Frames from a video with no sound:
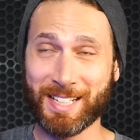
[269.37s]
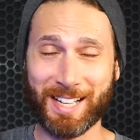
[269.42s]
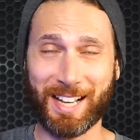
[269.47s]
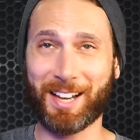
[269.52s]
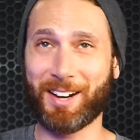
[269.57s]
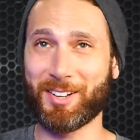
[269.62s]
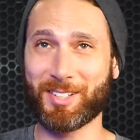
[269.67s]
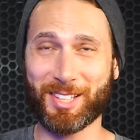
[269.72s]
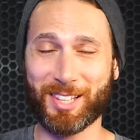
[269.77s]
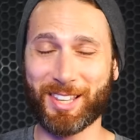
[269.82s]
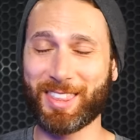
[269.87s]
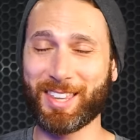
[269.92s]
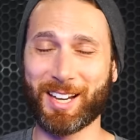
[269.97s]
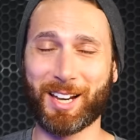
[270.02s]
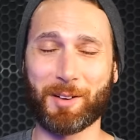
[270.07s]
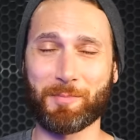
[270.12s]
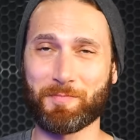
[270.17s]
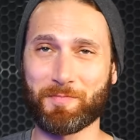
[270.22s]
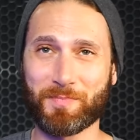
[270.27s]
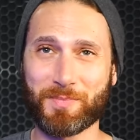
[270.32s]
I honestly
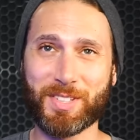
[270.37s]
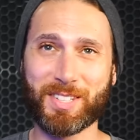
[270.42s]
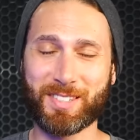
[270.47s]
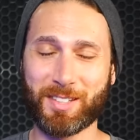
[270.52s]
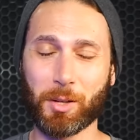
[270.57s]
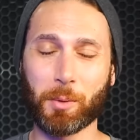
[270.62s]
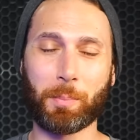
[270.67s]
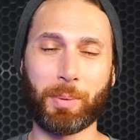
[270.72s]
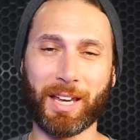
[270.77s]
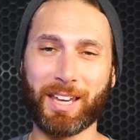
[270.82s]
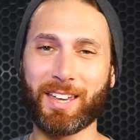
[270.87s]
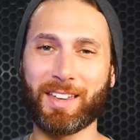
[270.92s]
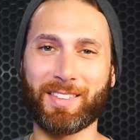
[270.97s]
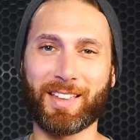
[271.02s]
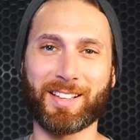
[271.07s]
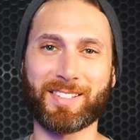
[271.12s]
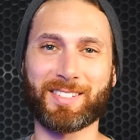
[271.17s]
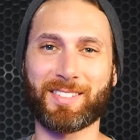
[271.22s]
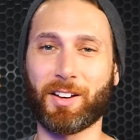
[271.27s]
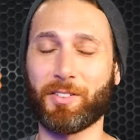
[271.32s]
think I'm still picking
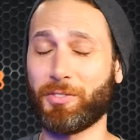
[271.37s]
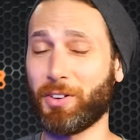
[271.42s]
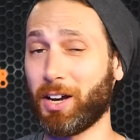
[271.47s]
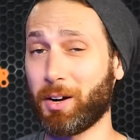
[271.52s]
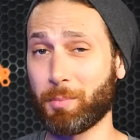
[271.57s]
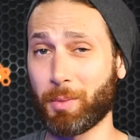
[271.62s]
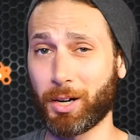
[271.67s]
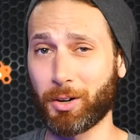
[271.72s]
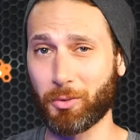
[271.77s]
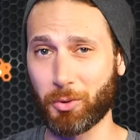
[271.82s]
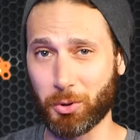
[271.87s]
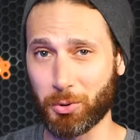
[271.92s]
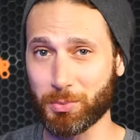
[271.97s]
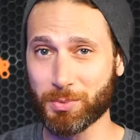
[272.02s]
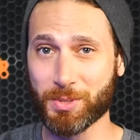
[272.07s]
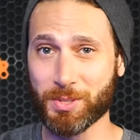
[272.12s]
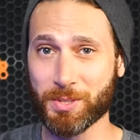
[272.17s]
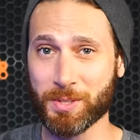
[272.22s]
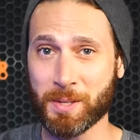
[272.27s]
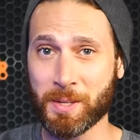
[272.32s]
that stuff out of my
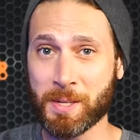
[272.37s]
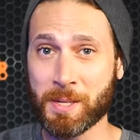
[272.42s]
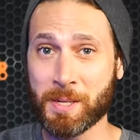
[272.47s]
roots.